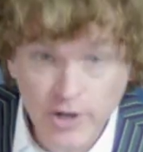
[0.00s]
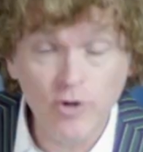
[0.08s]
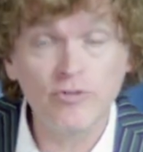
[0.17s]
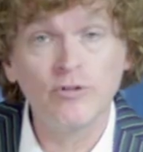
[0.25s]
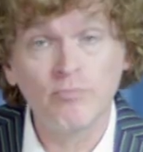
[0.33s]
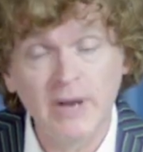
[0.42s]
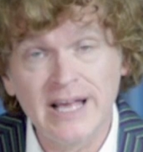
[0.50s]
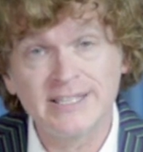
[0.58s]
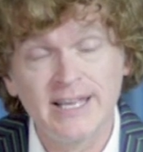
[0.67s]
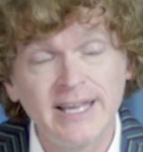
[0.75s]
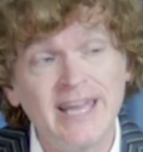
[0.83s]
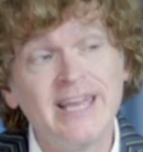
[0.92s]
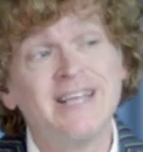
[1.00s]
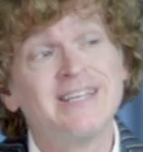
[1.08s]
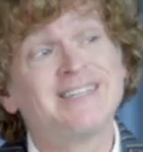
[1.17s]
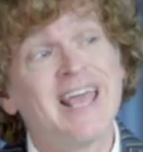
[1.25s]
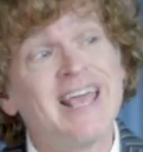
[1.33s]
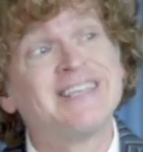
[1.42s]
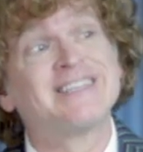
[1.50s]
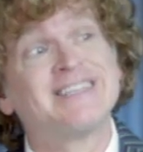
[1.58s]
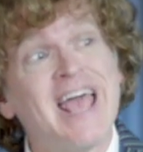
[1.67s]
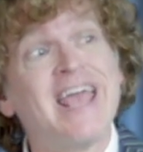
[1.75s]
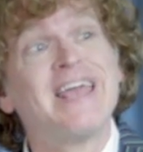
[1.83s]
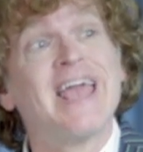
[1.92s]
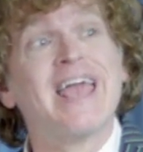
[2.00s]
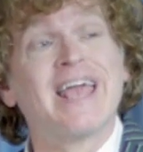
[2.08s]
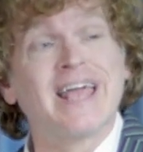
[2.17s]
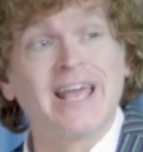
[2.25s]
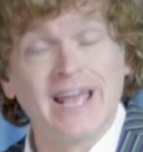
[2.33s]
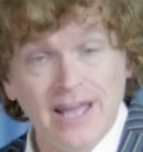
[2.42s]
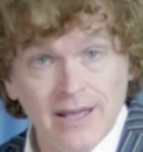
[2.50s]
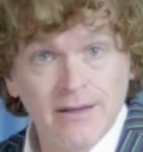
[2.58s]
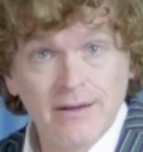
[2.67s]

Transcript: know the blessing is a saying